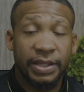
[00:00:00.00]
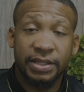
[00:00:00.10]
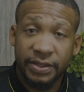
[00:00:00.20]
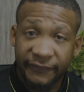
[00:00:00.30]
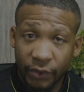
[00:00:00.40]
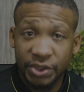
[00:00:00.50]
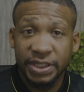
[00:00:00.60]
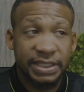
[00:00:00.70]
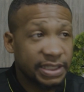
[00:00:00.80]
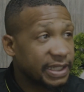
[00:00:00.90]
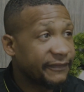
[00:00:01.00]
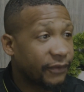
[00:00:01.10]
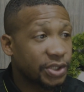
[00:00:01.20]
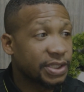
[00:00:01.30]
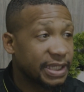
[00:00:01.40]
and
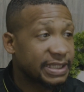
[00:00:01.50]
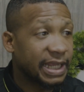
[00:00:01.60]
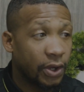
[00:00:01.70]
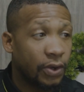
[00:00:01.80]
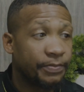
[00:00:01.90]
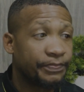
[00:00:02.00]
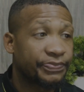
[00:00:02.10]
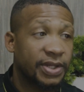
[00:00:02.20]
fortunately it's at home.